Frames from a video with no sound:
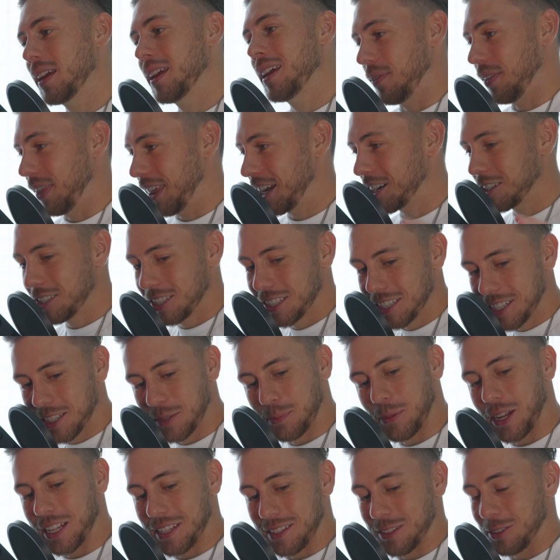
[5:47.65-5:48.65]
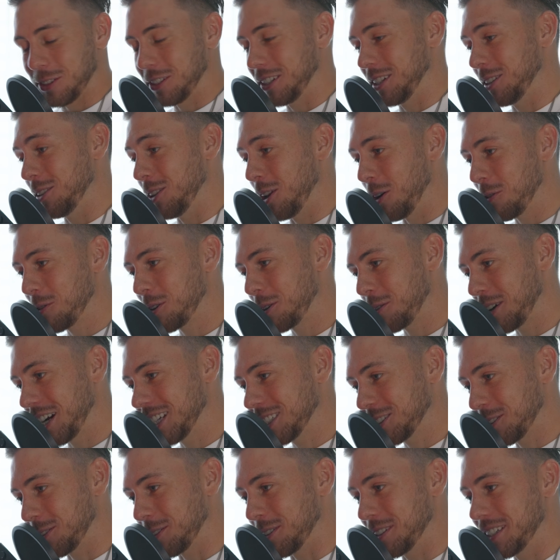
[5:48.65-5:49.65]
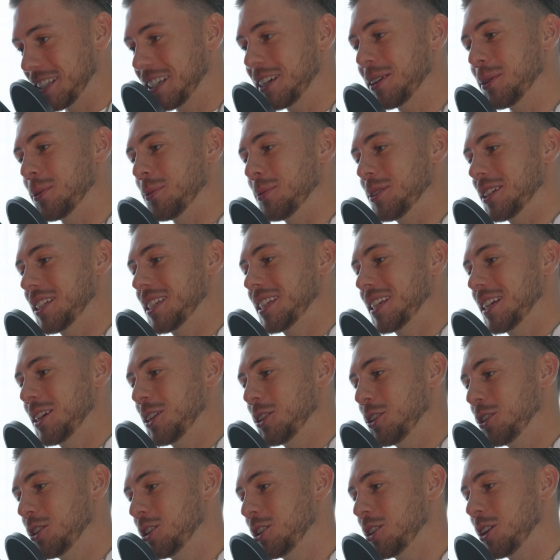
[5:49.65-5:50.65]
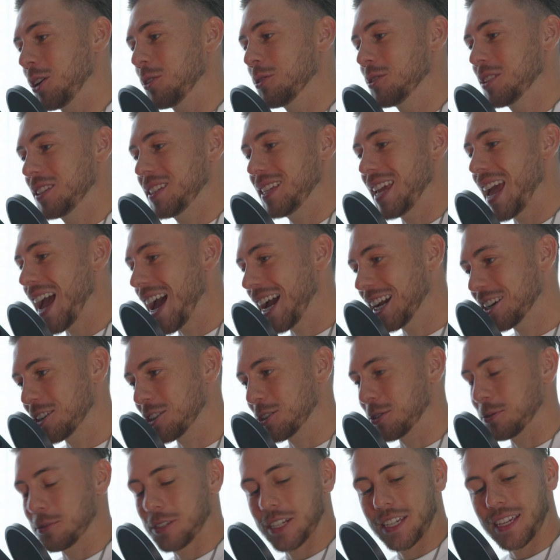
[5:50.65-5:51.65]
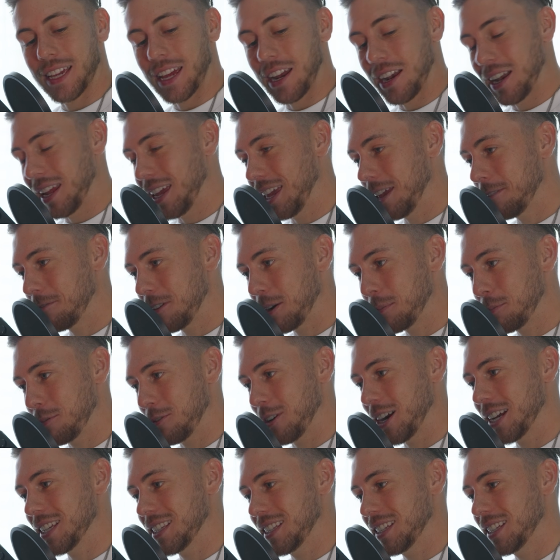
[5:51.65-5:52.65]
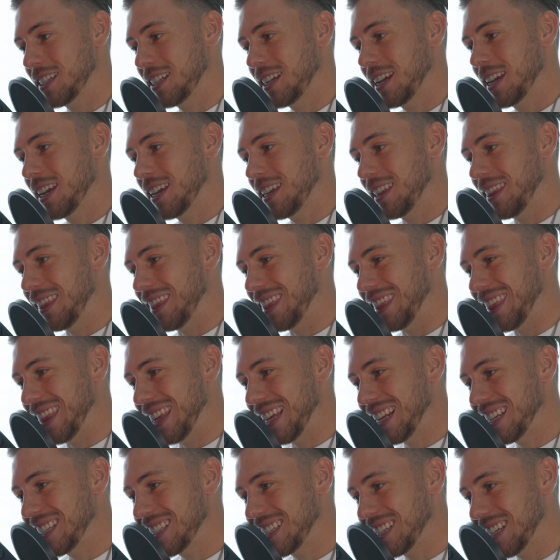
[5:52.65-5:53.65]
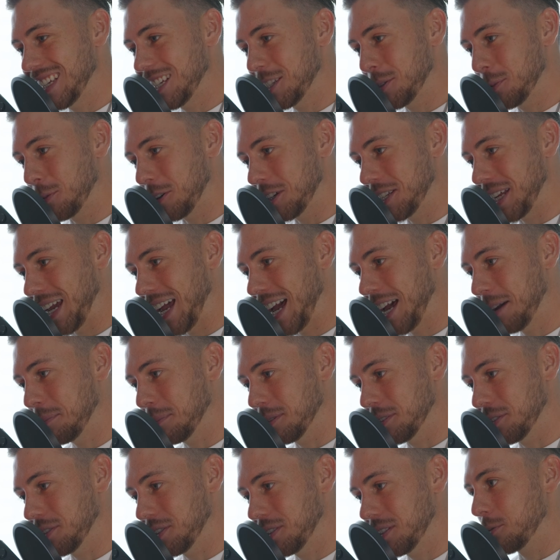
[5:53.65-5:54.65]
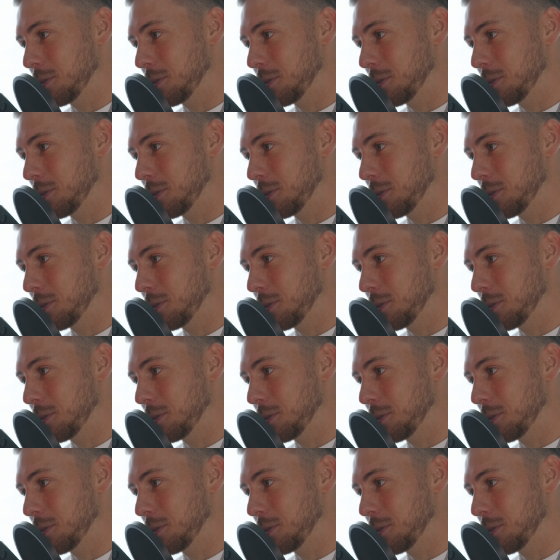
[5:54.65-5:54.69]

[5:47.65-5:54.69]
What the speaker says: There's this button on the lower right corner which shows the action ring, and if I press it, this is what happens.